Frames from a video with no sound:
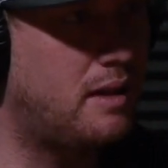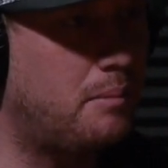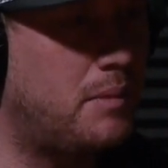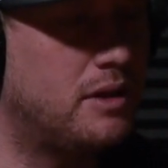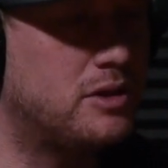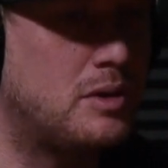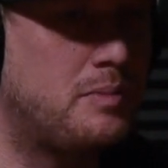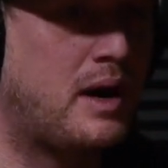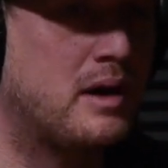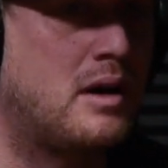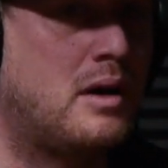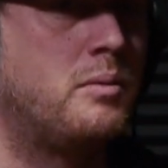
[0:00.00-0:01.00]
military
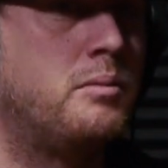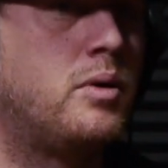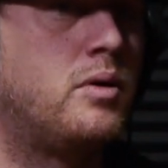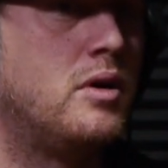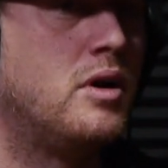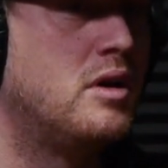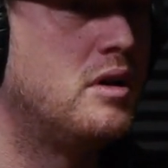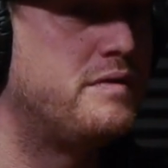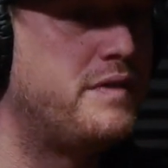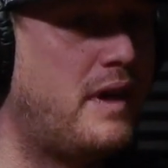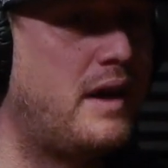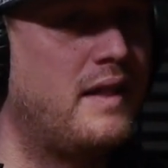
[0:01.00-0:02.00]
background. But
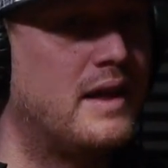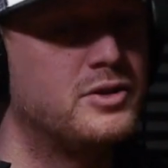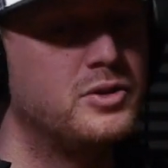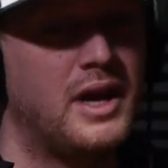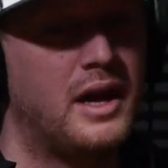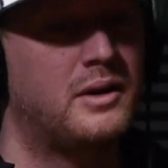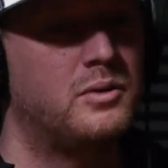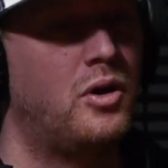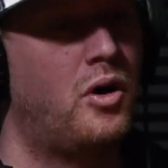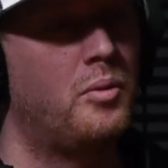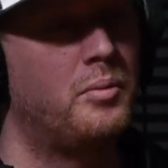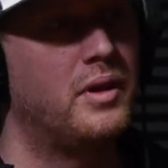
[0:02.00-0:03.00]
for like lads who get out
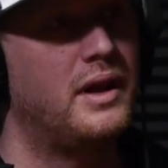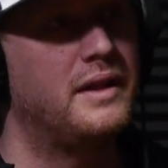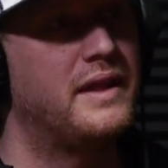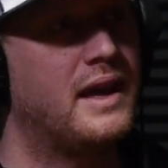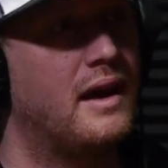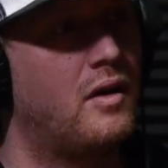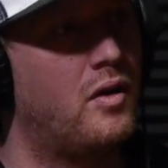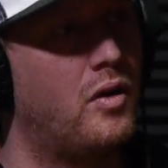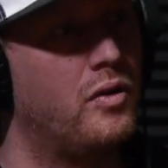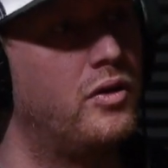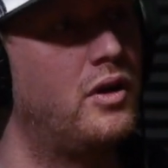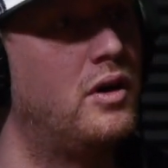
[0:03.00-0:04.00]
normally, they get all
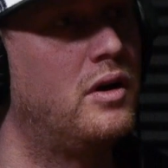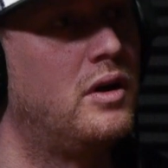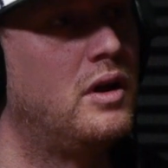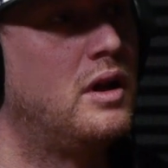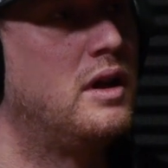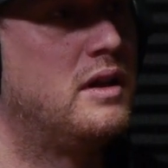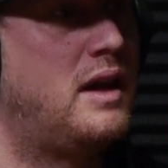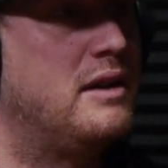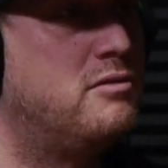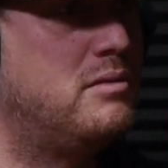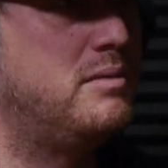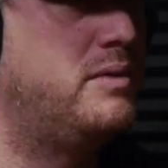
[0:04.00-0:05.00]
the like
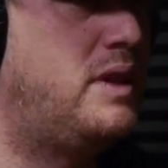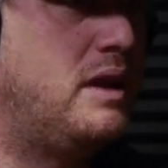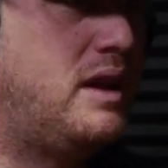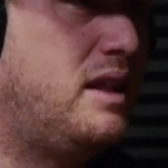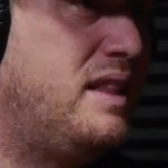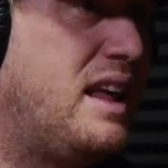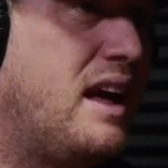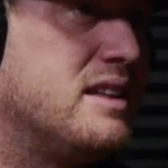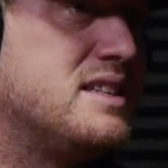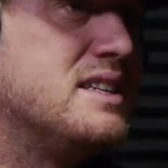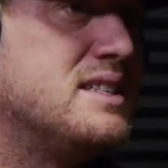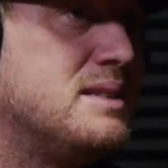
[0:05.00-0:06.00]
they get
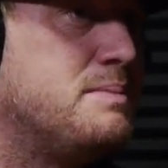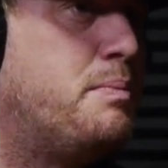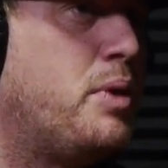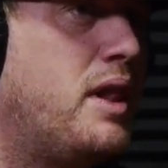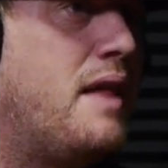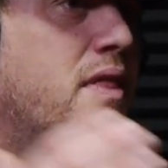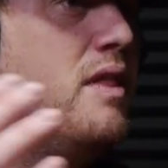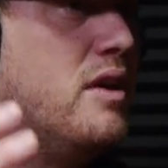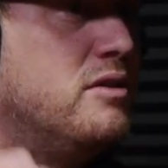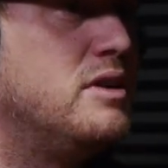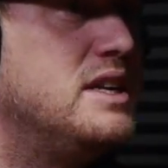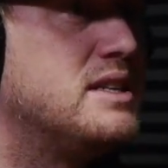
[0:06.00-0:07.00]
to plan the
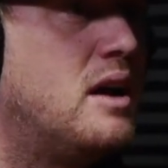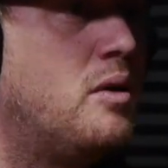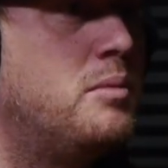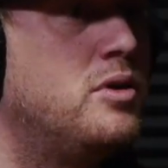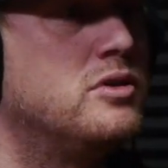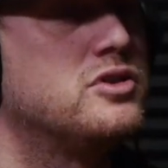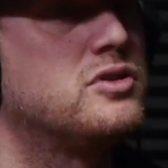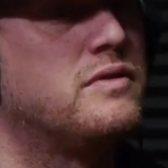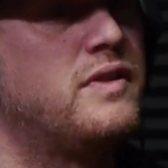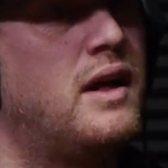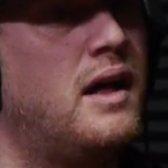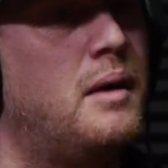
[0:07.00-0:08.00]
resettlement and stuff
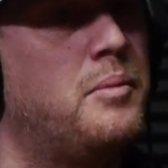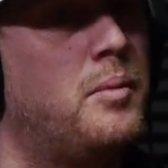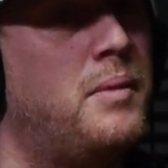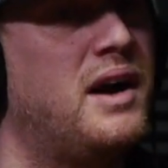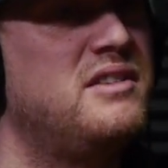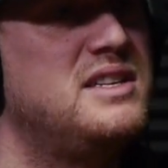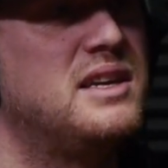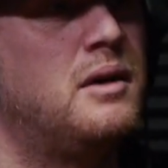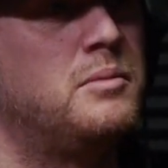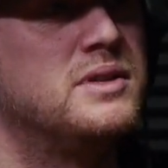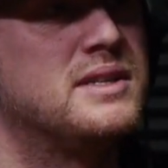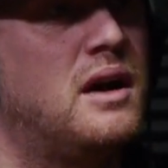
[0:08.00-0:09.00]
like that. But my
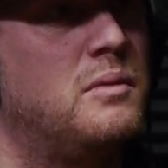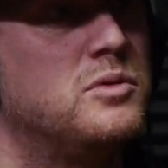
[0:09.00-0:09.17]
resettlement time was